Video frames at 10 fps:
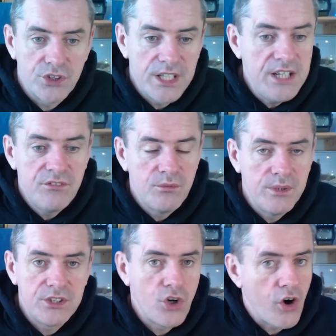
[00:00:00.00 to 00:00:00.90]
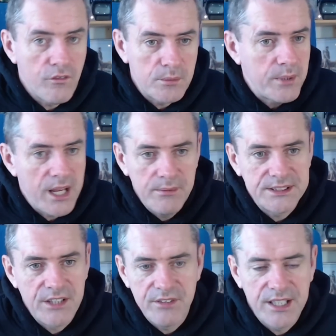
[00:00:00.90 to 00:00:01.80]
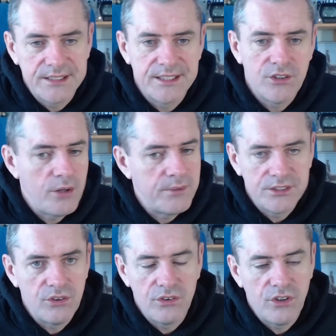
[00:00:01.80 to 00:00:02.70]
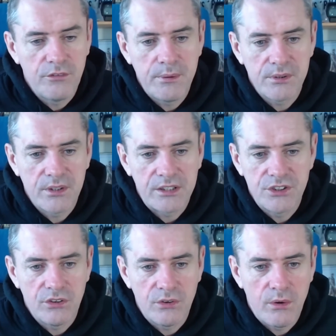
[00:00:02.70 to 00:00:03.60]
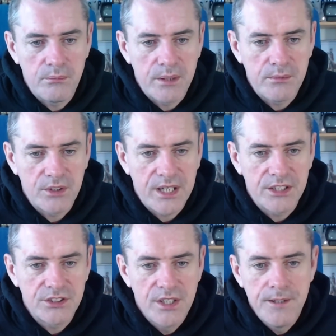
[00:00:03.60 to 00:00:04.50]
Even with COVID payments and everything else sitting at home, I don't know if people are actually going to go out and buy more cars.